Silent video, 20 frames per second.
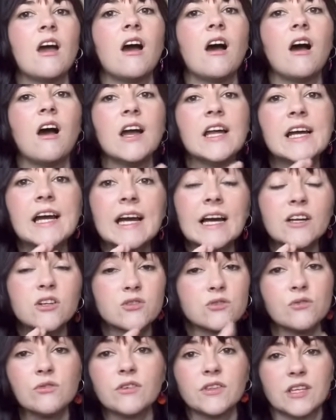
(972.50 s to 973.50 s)
I
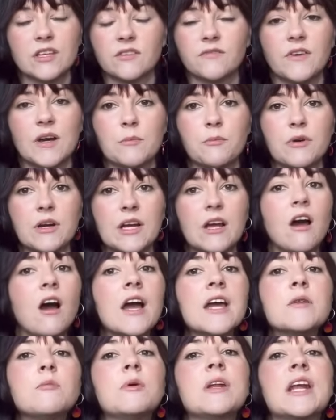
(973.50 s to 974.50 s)
adore this fabric. I
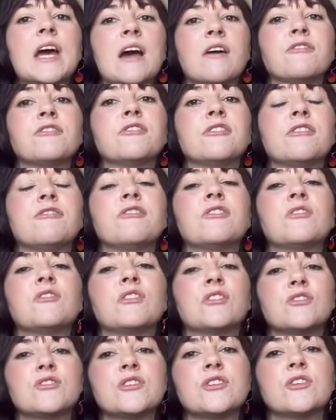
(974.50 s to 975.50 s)
had been after it for
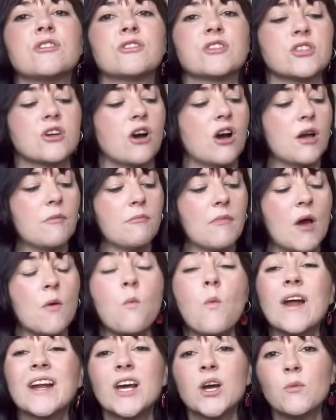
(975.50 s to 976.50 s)
such a long time. And
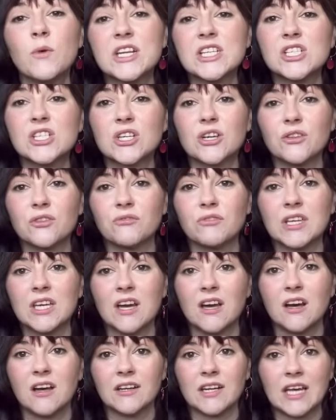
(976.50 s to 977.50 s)
when I went to Guthrie
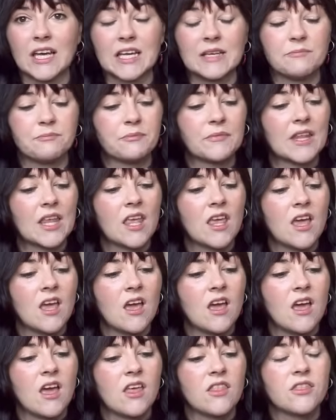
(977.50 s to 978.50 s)
Garney,
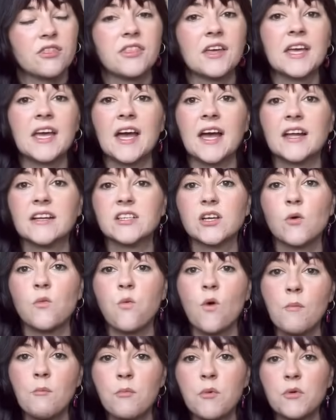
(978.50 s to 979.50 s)
they had a
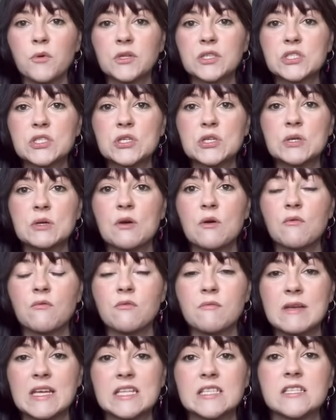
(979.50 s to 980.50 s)
1.2
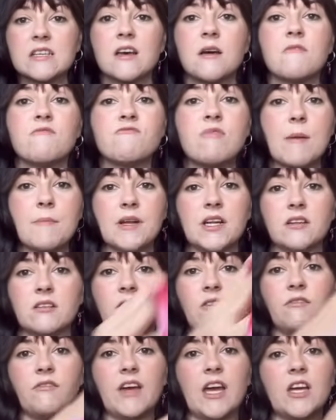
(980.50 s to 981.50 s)
meter remnant
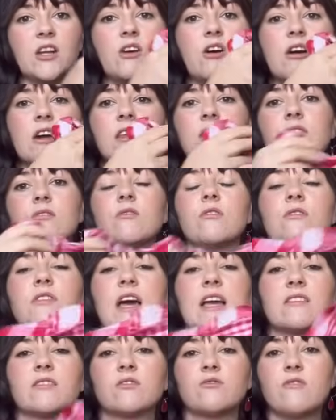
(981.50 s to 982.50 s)
of it. And I thought,
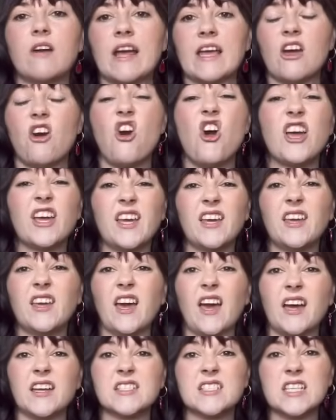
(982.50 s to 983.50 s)
that's great. I can
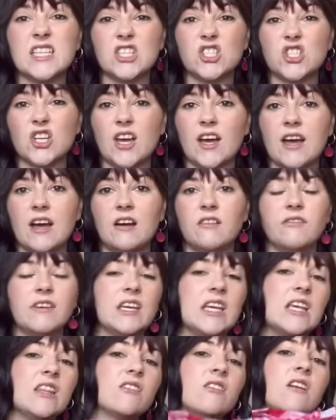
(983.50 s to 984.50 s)
get a t-shirt out of it,
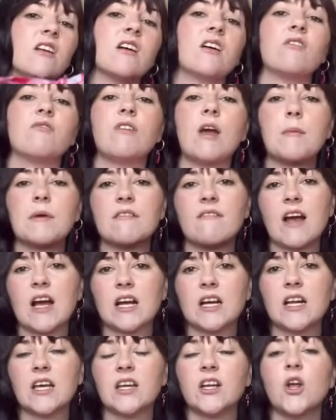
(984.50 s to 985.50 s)
either like a Remy
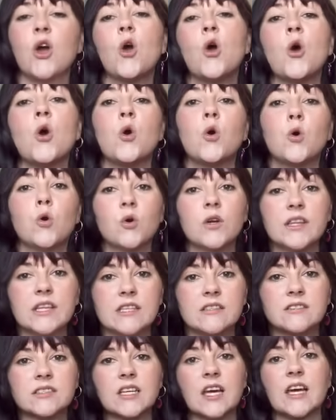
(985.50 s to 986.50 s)
Raglan, or in
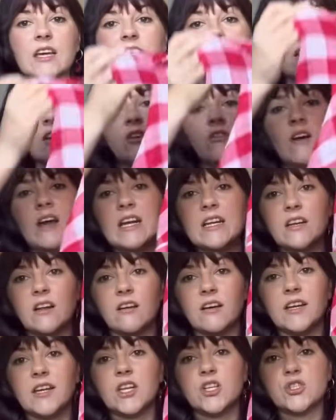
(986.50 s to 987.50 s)
this case, a
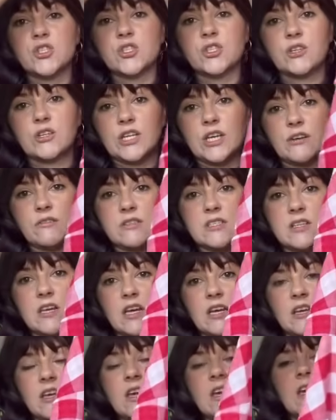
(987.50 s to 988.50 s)
Grainline Studio Tee.